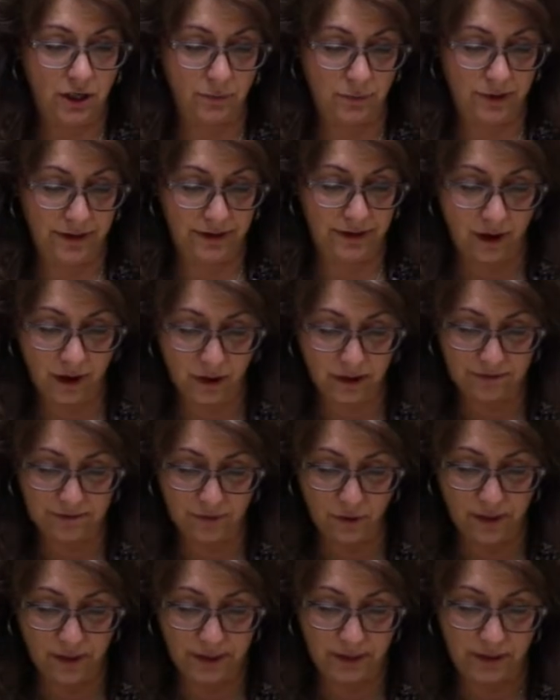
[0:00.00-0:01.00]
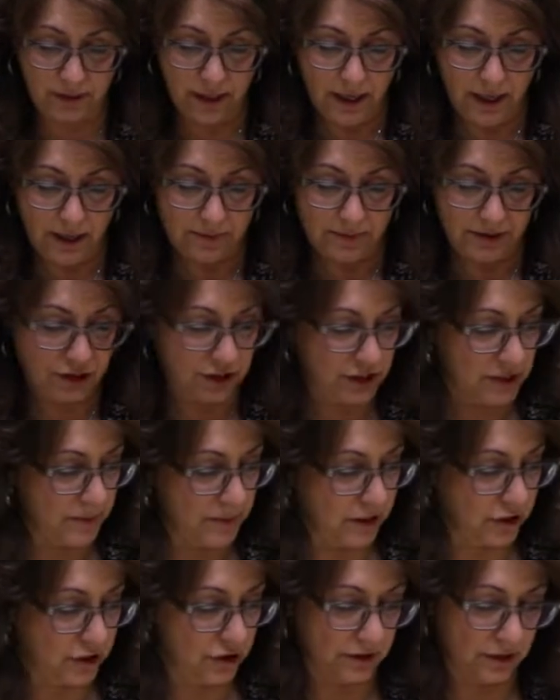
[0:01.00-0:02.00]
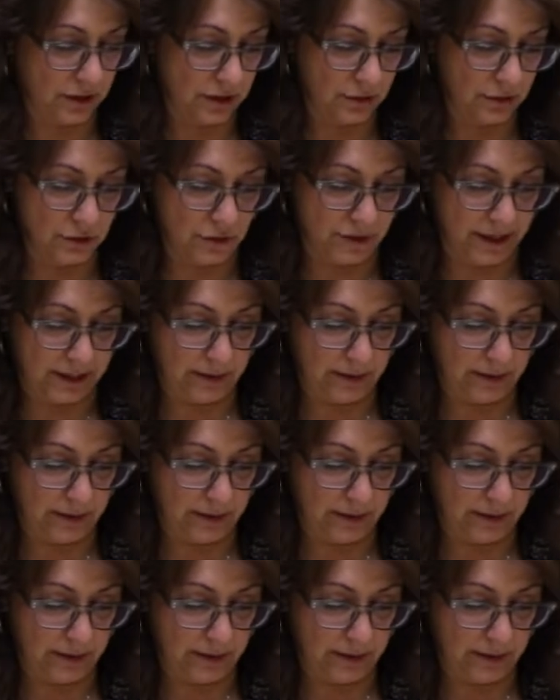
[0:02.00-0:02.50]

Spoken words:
with olive oil, but just make sure that you drain